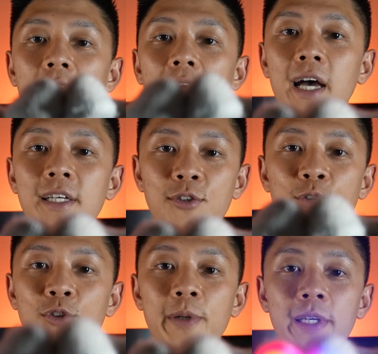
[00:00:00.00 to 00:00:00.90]
as you
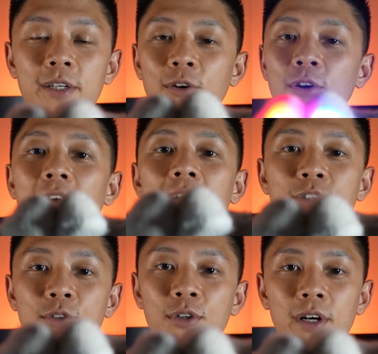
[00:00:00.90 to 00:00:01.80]
speak or
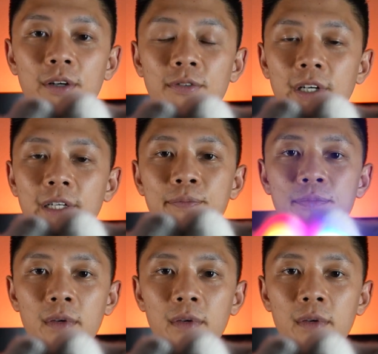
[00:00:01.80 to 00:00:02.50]
as you glove, right?